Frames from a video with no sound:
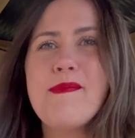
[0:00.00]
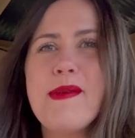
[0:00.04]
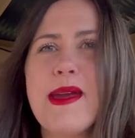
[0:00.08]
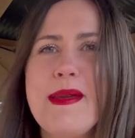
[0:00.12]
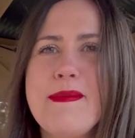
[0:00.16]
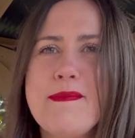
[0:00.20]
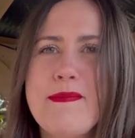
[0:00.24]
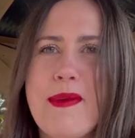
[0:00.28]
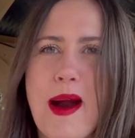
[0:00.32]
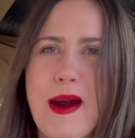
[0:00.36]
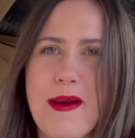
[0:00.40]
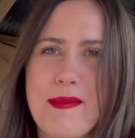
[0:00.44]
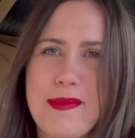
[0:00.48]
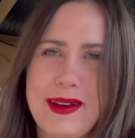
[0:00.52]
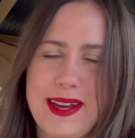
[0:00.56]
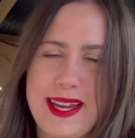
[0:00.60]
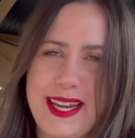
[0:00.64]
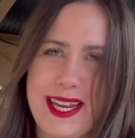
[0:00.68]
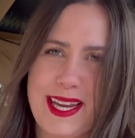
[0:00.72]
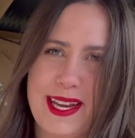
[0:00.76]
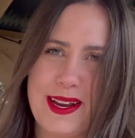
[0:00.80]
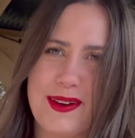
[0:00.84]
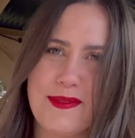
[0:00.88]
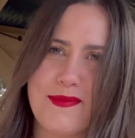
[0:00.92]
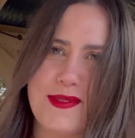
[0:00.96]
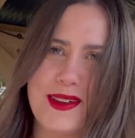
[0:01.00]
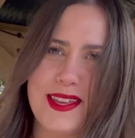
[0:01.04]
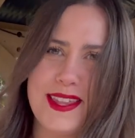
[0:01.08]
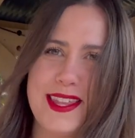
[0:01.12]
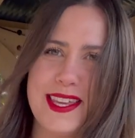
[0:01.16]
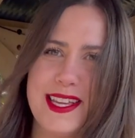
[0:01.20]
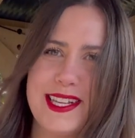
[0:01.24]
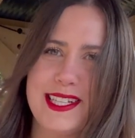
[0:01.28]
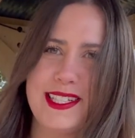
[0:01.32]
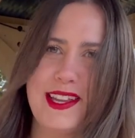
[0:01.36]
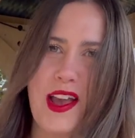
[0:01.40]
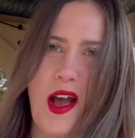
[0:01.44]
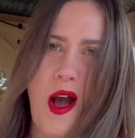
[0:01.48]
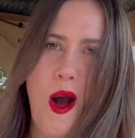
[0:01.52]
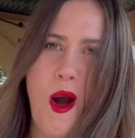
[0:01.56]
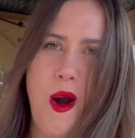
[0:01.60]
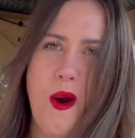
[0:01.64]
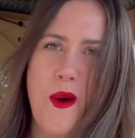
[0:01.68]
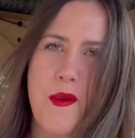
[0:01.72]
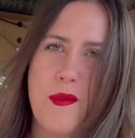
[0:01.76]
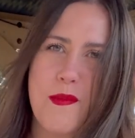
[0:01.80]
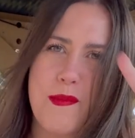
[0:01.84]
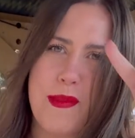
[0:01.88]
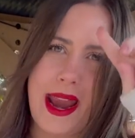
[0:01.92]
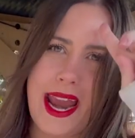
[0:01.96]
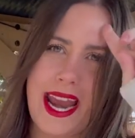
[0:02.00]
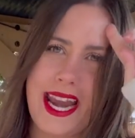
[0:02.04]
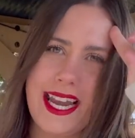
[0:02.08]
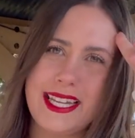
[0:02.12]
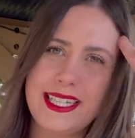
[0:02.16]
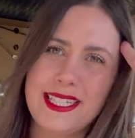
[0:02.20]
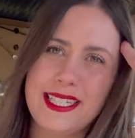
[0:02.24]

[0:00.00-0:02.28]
and barbecue with this homemade